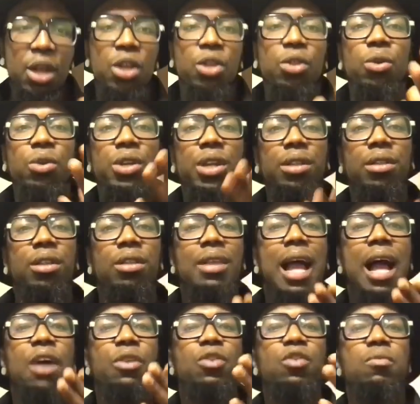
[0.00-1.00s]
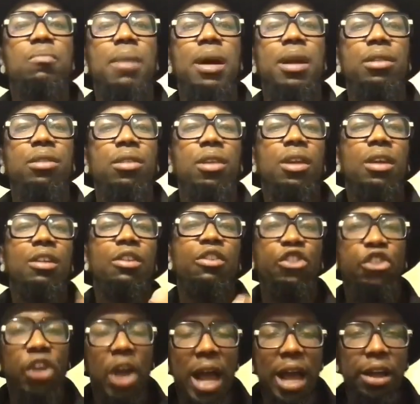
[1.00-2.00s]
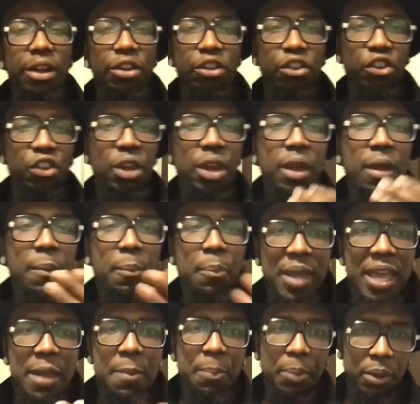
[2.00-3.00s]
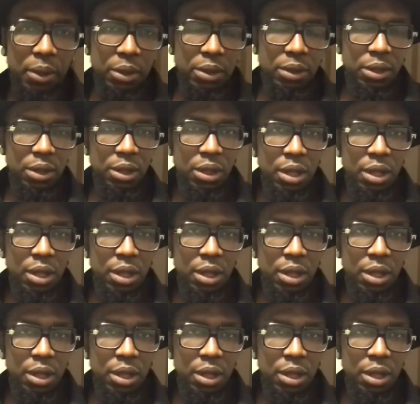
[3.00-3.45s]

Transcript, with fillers: So this is how you must judge people.